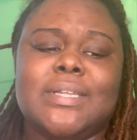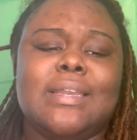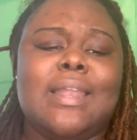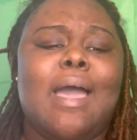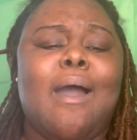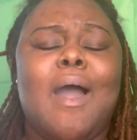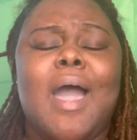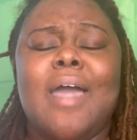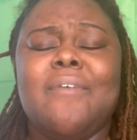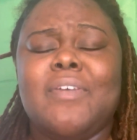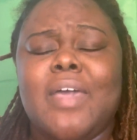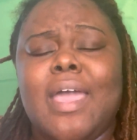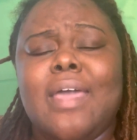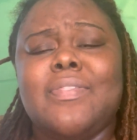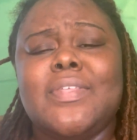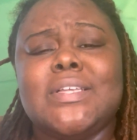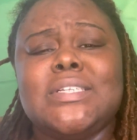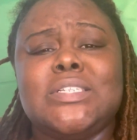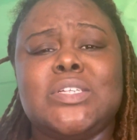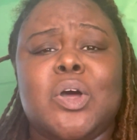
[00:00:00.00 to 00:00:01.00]
Now, I've had
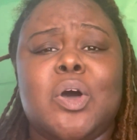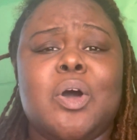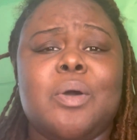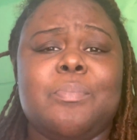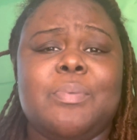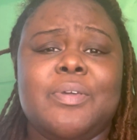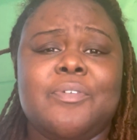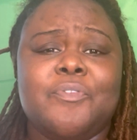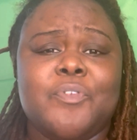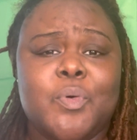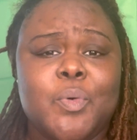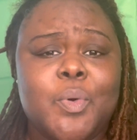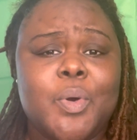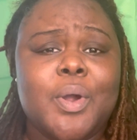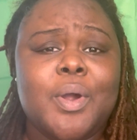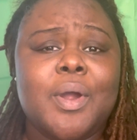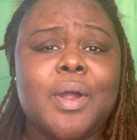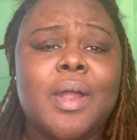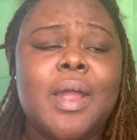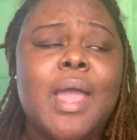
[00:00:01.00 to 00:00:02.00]
this talk
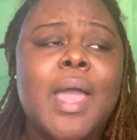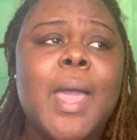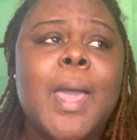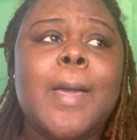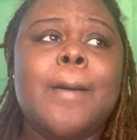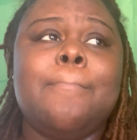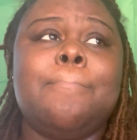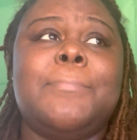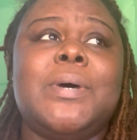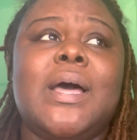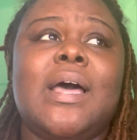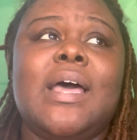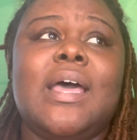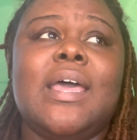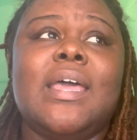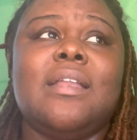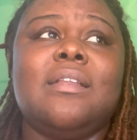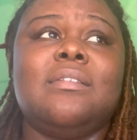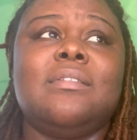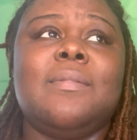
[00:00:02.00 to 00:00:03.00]
before,
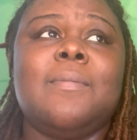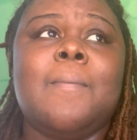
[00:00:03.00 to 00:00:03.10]
but